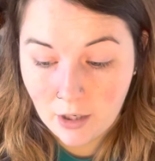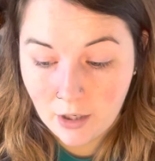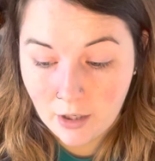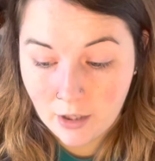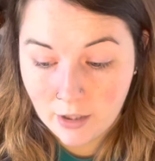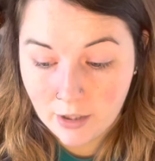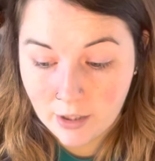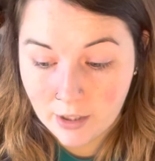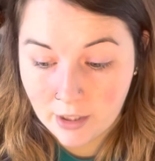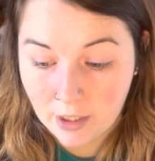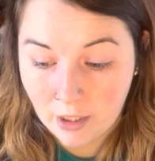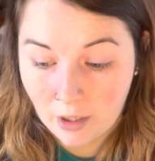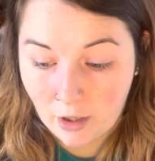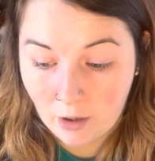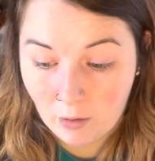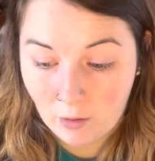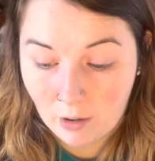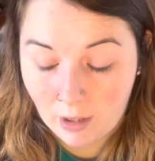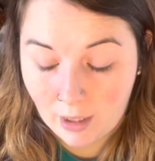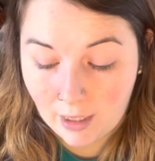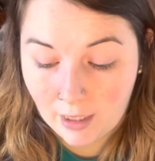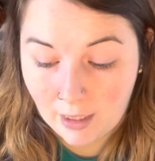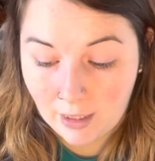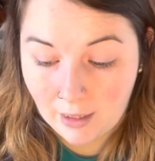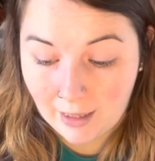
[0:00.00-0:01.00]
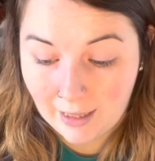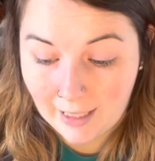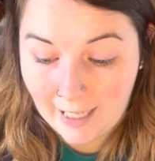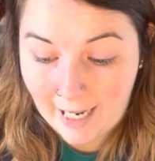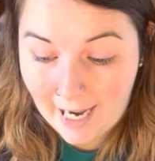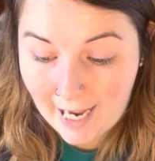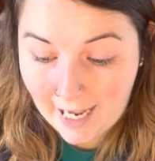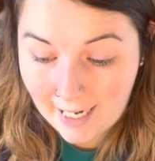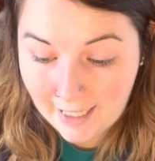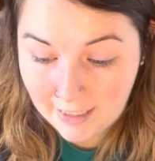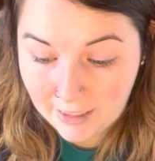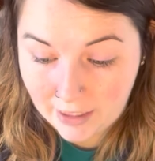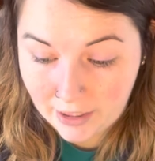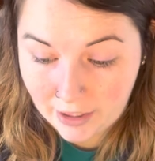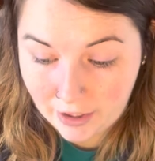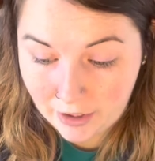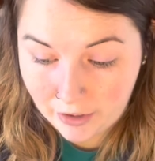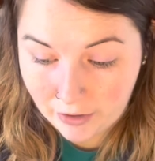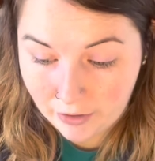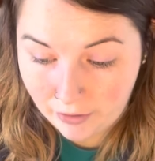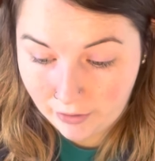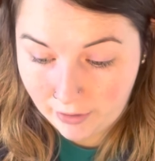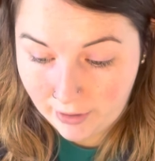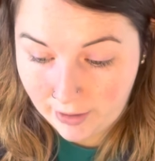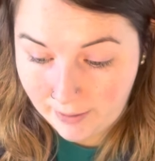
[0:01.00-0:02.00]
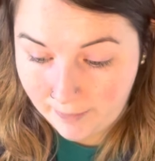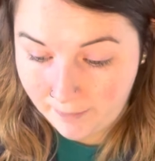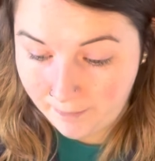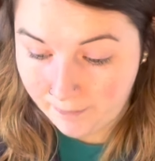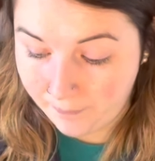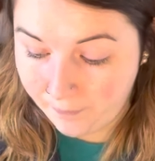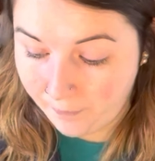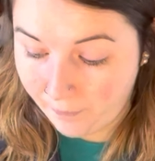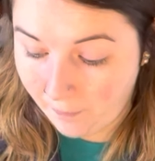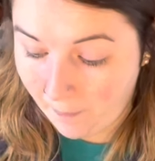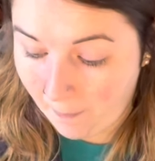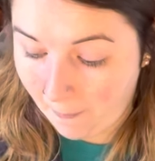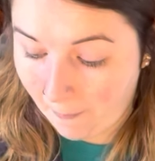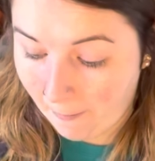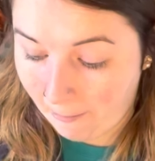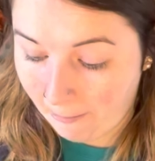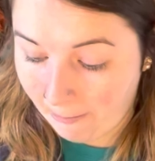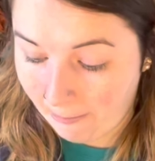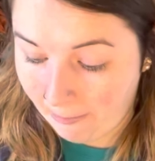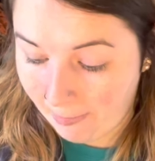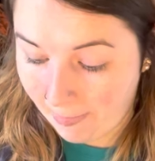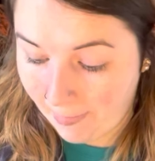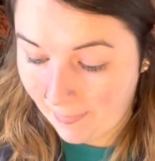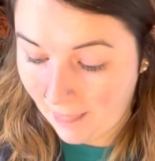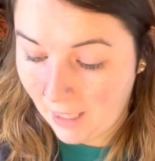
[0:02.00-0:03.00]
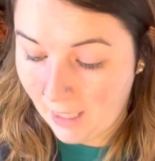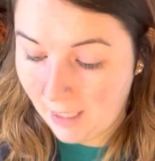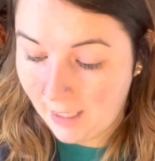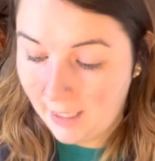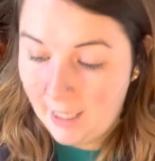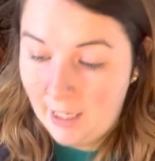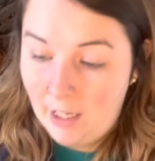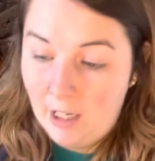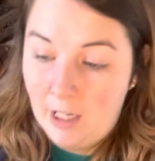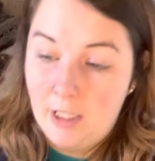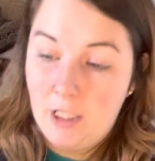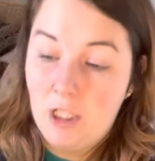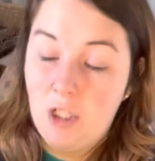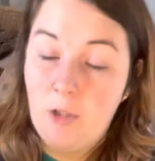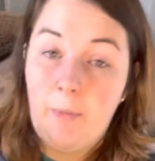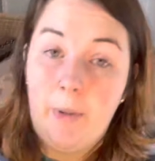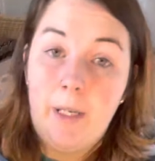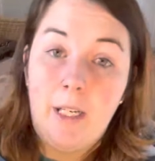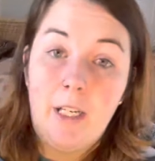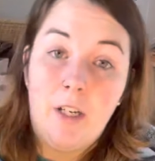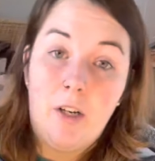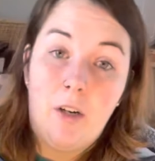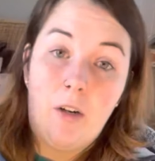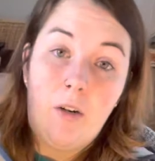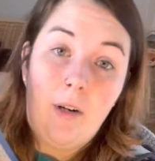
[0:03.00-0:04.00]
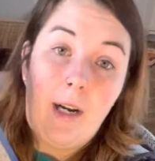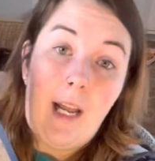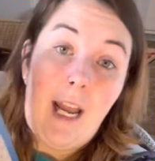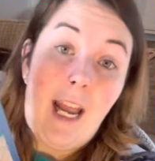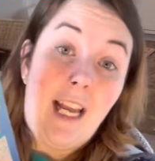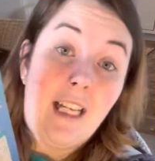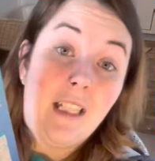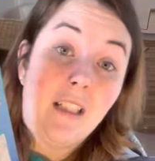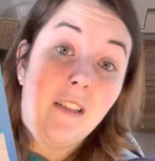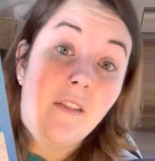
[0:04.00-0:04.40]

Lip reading: So latitude can also be known as